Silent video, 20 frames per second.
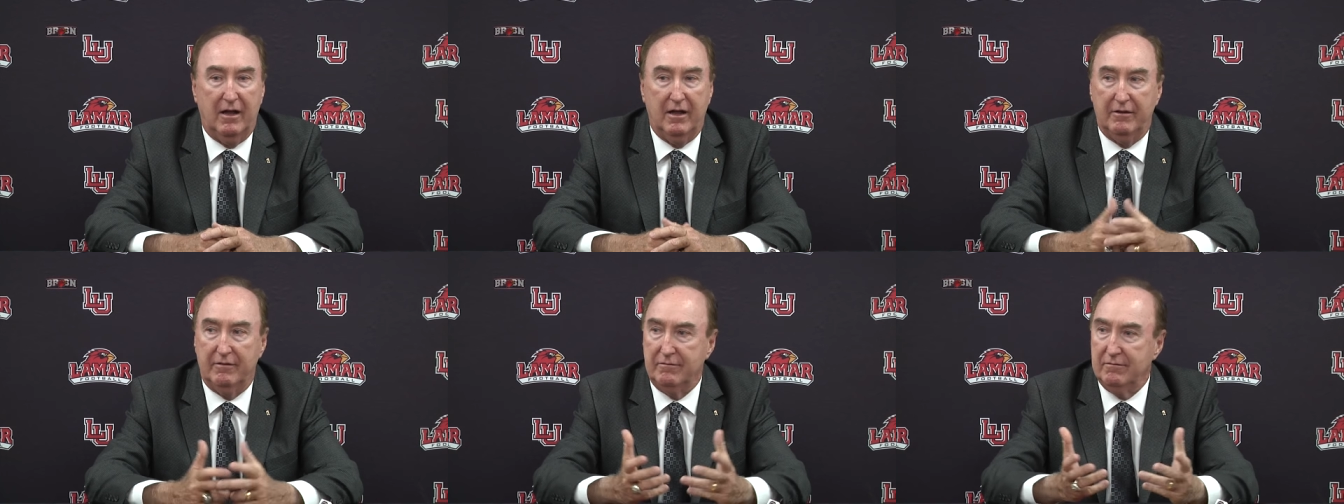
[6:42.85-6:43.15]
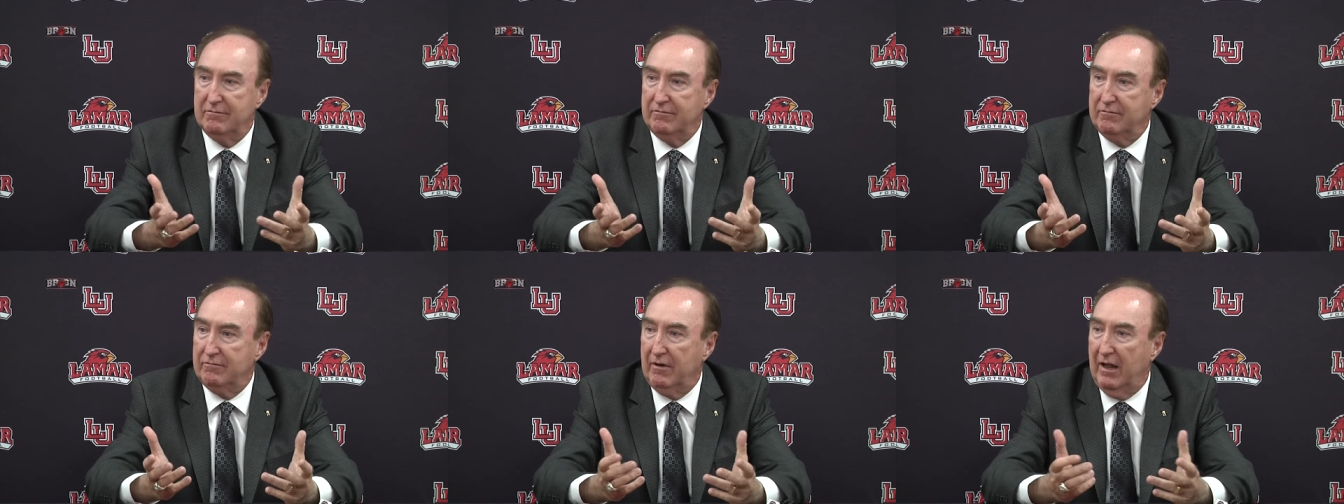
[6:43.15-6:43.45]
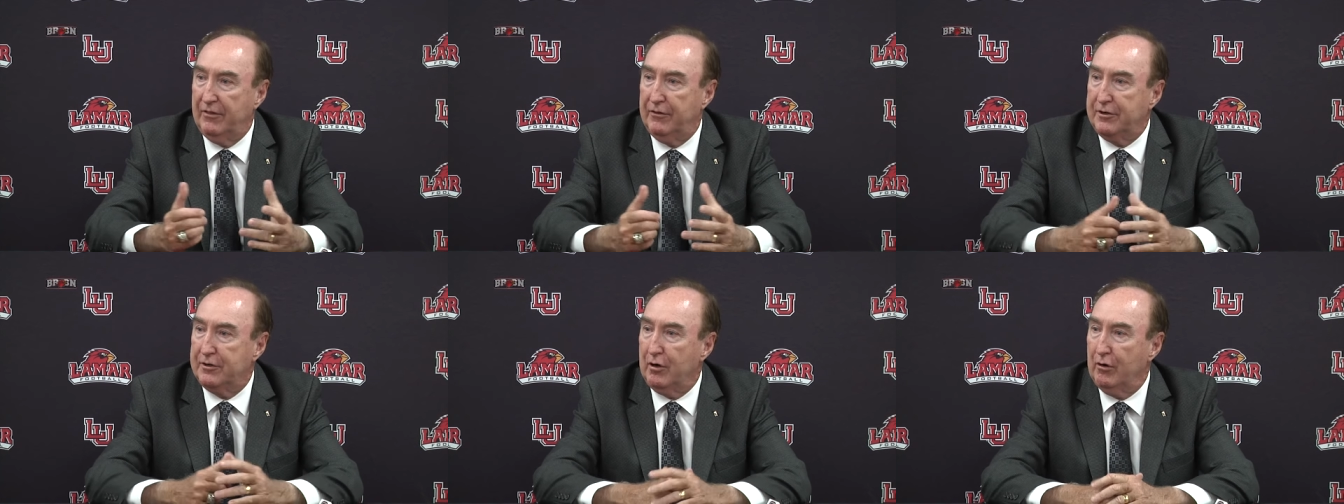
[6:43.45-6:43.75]
I'd
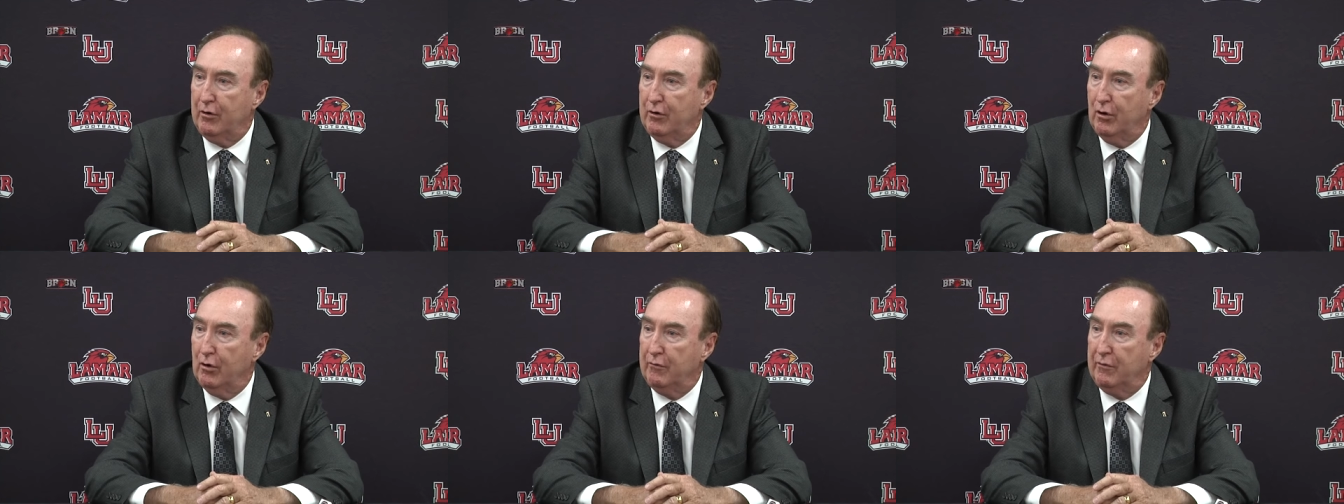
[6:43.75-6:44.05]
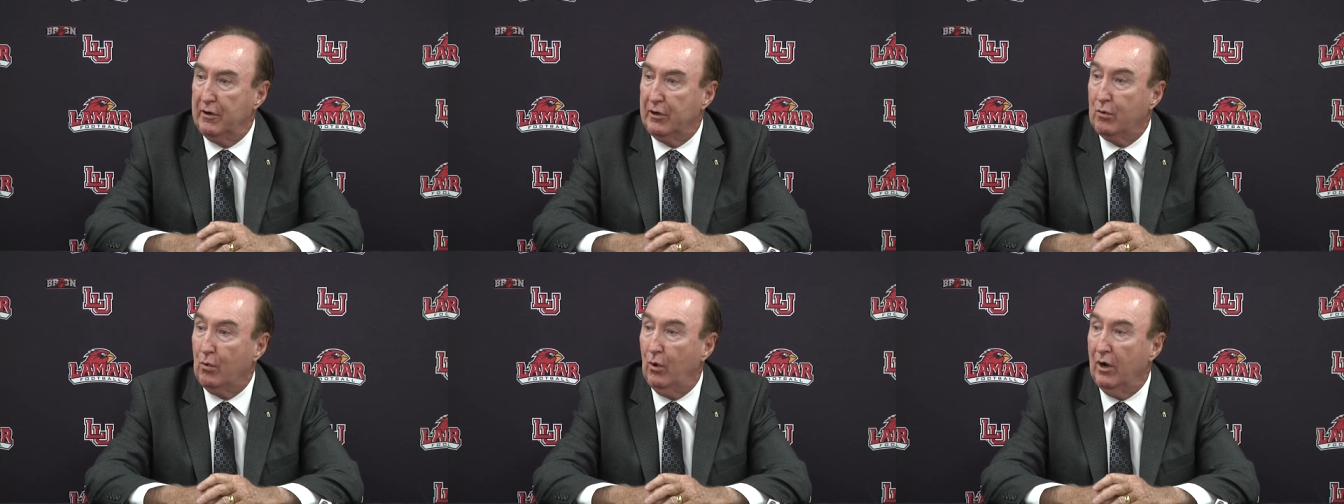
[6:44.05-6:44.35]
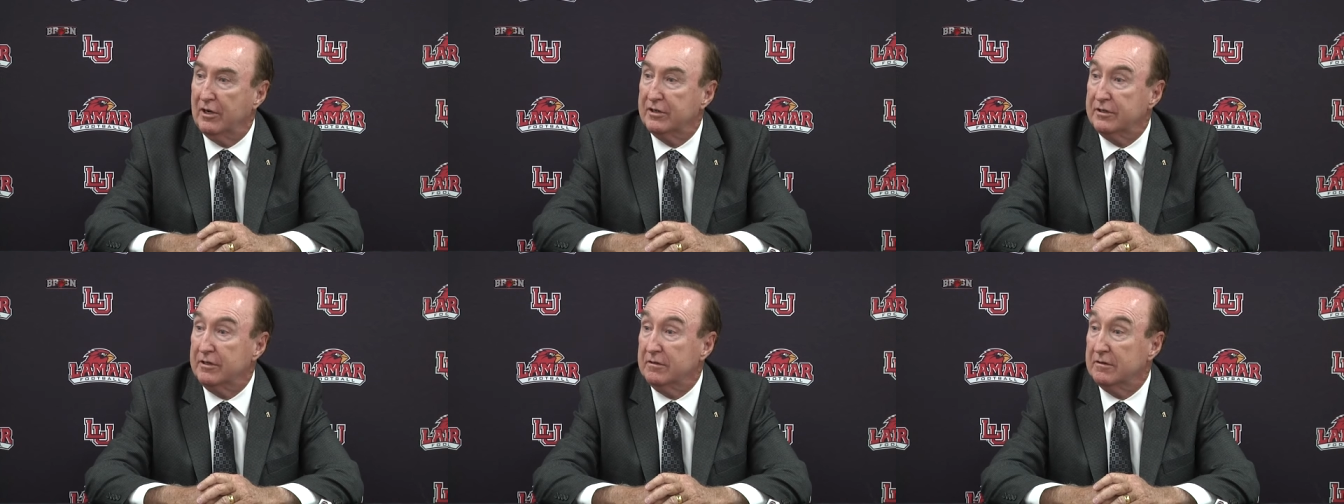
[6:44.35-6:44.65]
rather turn it over to
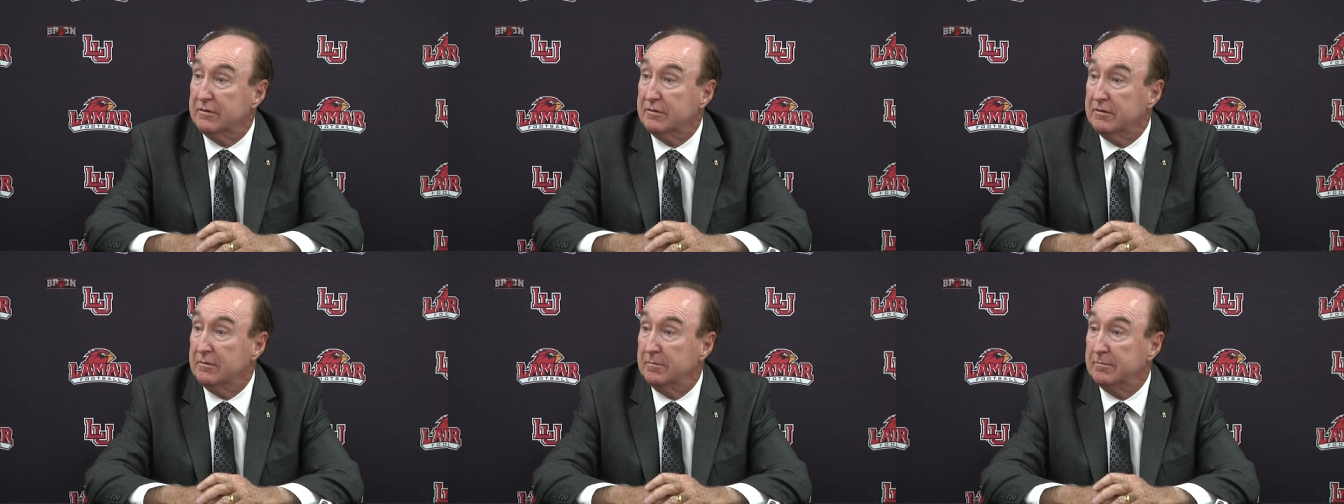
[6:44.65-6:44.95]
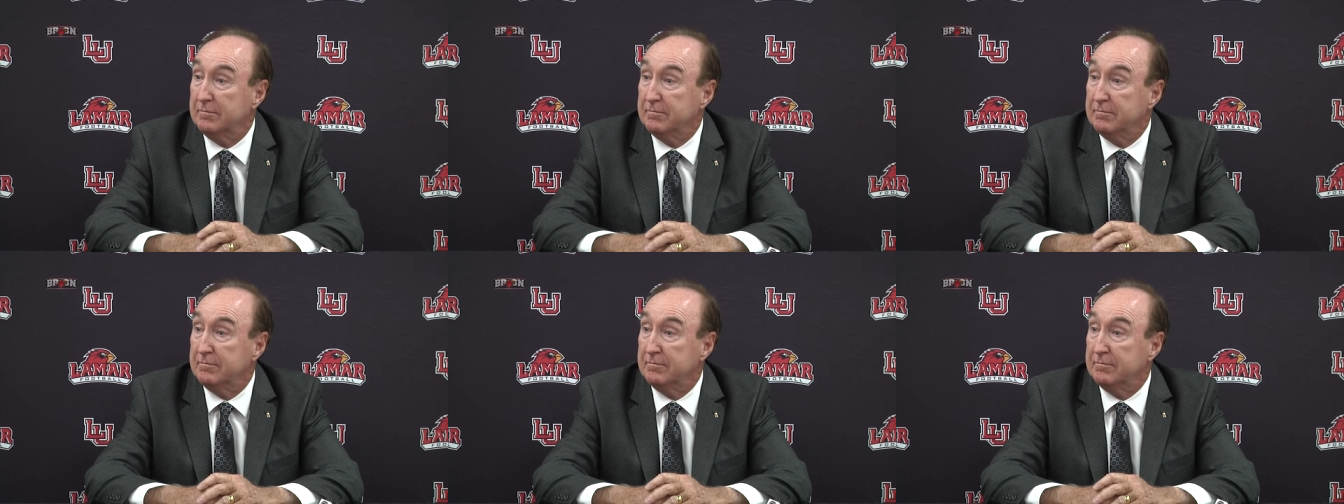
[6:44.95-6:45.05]
questions.